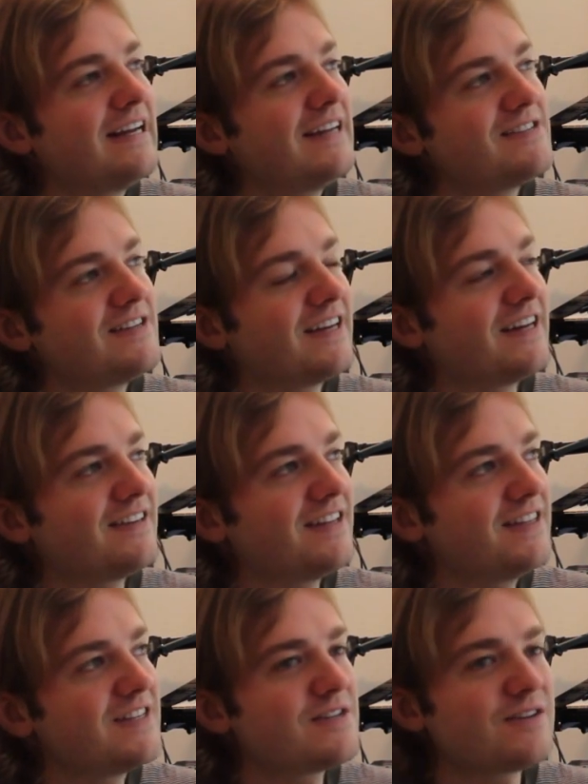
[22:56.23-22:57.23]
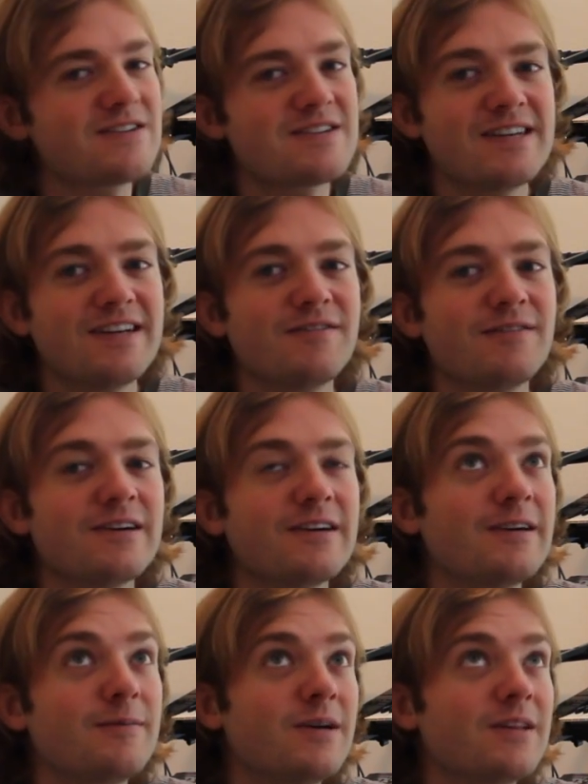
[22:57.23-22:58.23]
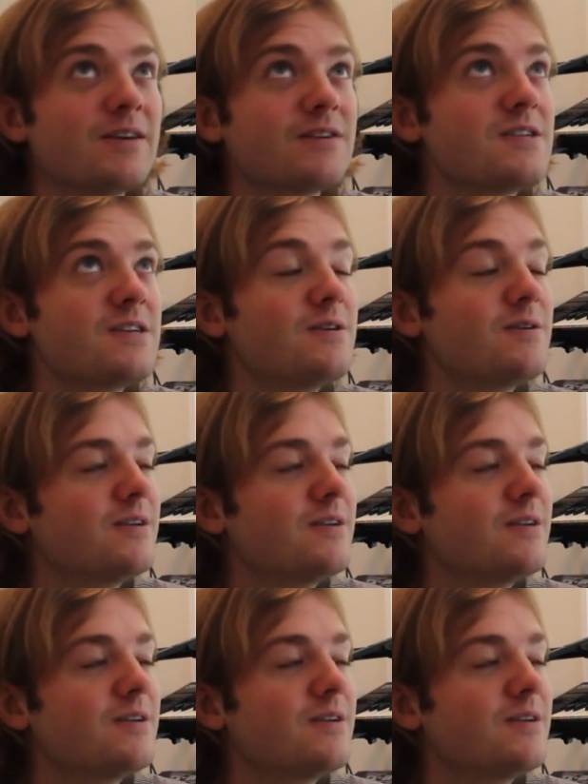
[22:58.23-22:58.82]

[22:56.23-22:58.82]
So I kind of let the song sit for a month or two,